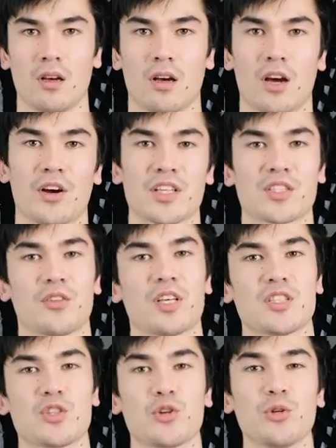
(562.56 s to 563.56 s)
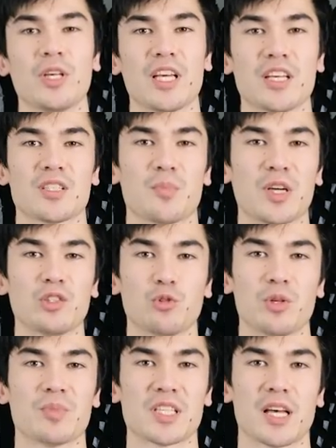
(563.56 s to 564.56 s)
All right, so this truly is my
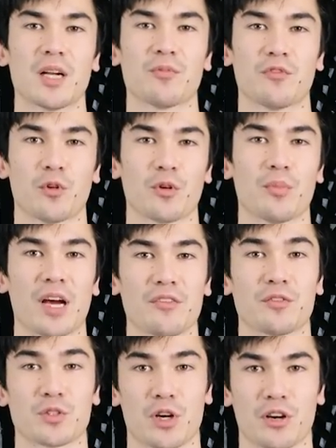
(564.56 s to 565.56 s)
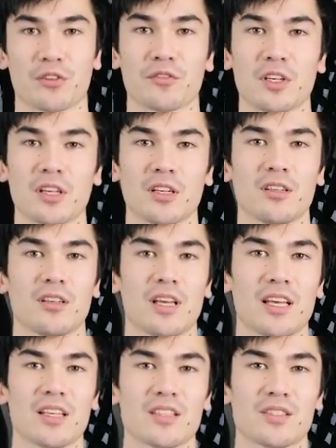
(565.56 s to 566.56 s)
dream setup for my photography.
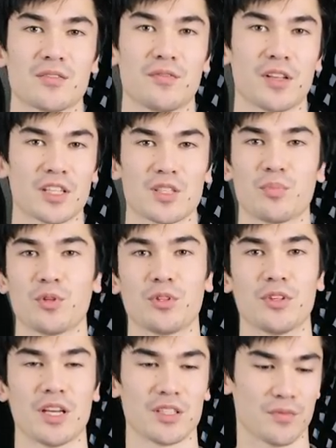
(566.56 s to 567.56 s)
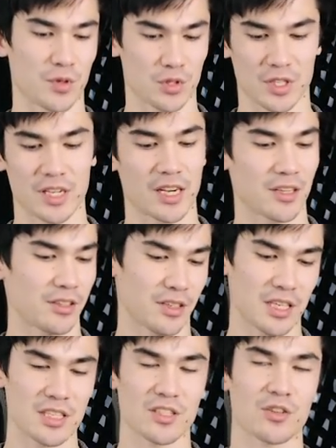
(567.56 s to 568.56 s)
It's flexible, it's versatile,
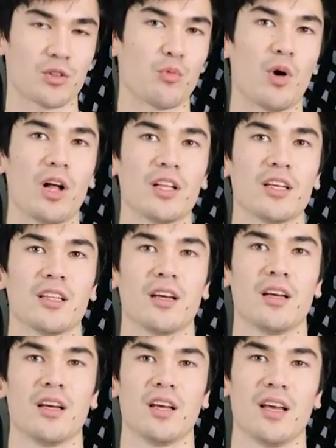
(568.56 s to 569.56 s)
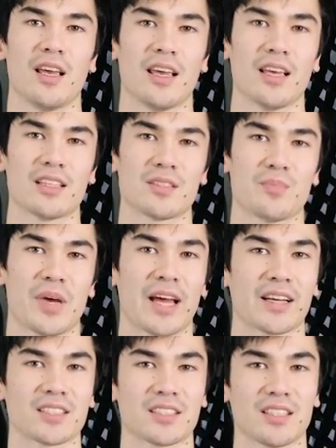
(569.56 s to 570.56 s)
easy on the wallet. It
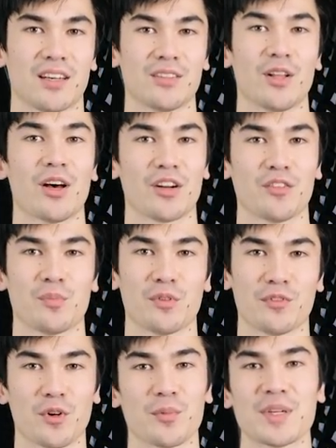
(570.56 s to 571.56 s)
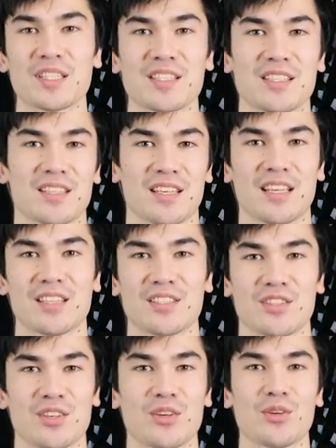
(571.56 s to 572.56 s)
packs a lot of performance
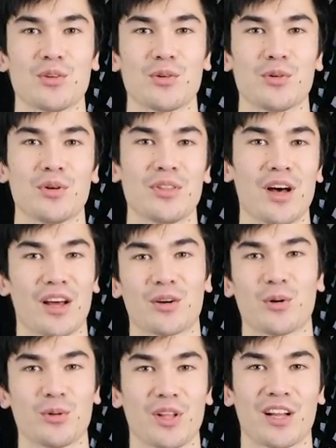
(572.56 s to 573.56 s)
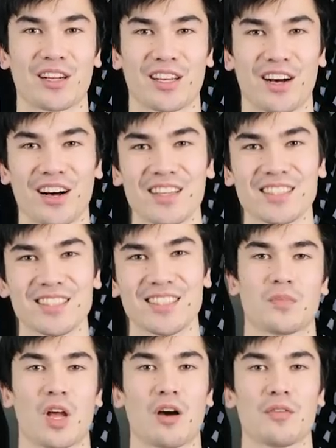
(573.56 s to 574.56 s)
into not a whole lot of
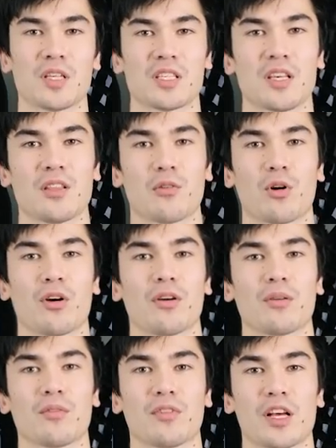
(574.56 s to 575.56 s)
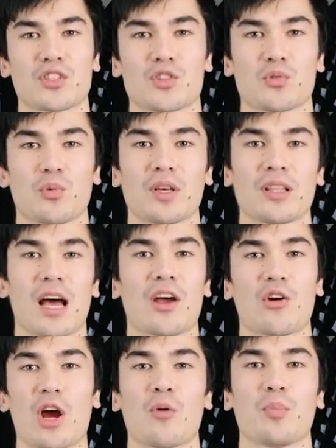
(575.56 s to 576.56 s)
cost. Obviously, there are flashes with
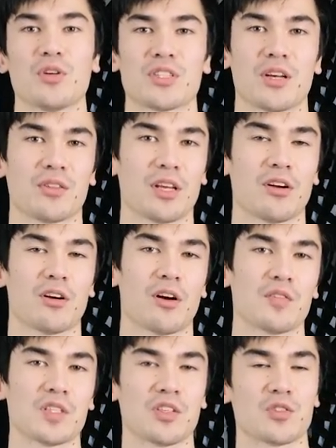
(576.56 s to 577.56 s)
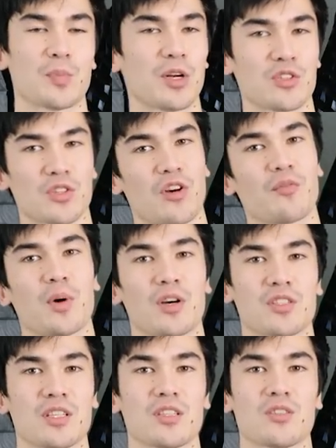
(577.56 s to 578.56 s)
higher outputs out there. Obviously, there's better
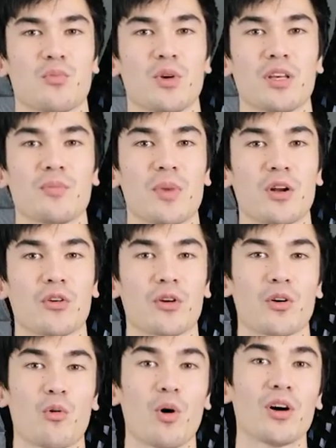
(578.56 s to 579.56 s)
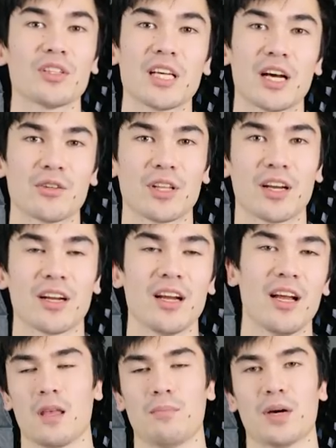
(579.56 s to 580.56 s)
softboxes with better quality out there.
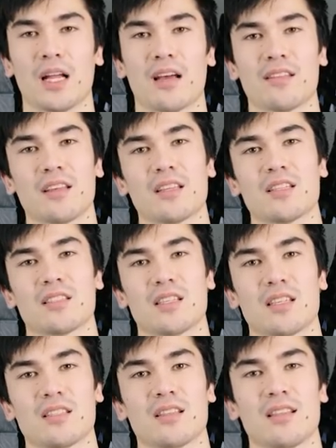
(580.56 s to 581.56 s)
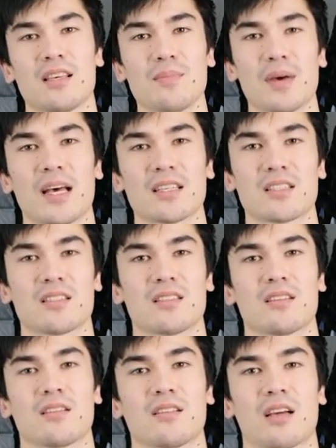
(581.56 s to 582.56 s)
But I think this is the
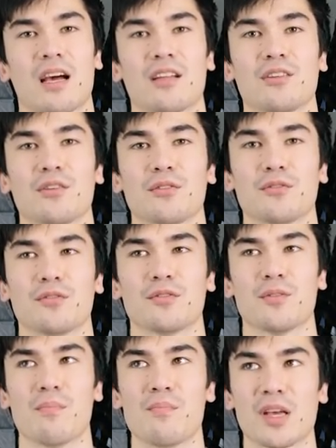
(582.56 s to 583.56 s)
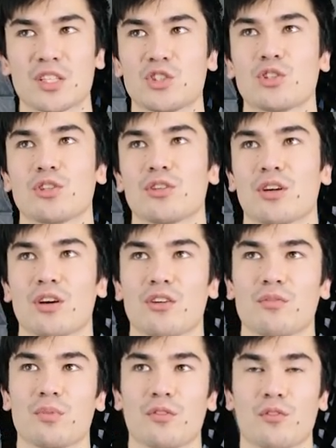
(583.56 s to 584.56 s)
best kind of mixture
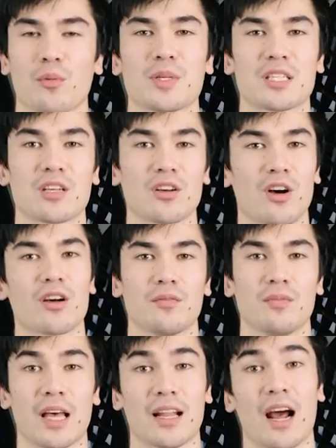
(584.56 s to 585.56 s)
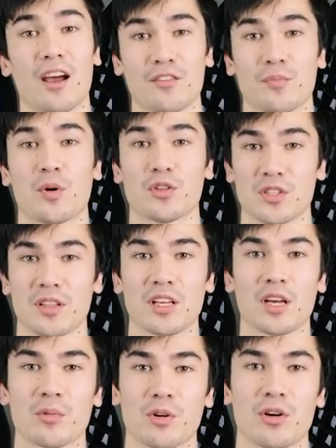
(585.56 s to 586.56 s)
of performance and cost that I've personally
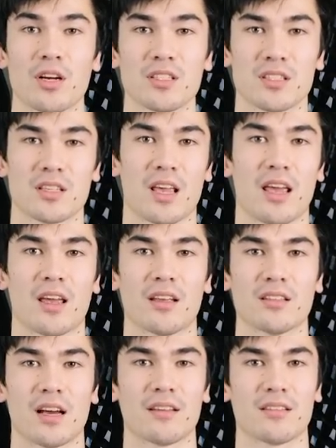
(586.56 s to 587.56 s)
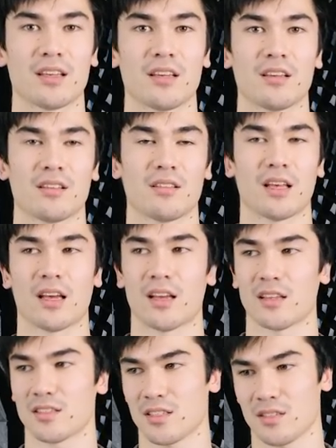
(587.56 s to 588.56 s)
come across, and I think
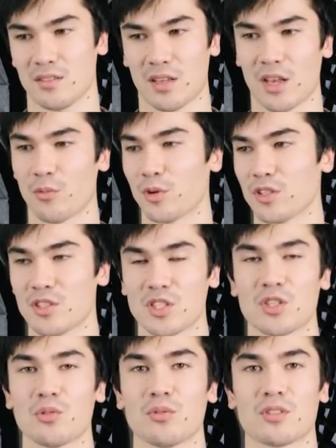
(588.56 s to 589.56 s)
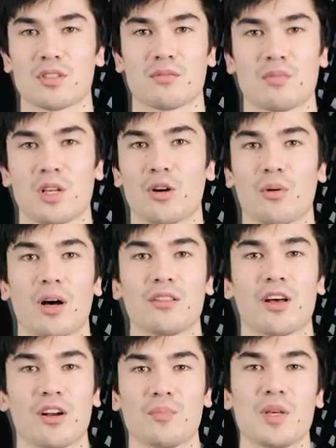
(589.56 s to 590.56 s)
that it would suit, you know, a
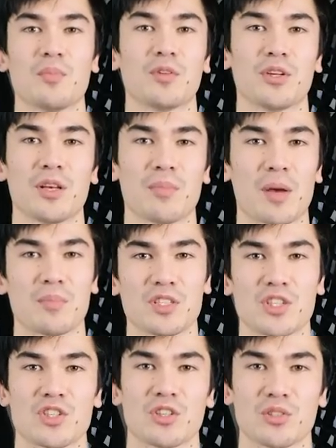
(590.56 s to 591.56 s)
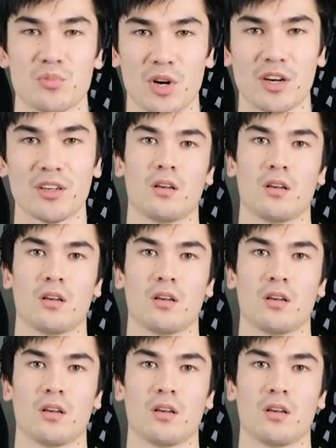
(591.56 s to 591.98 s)
lot of people in my position as well.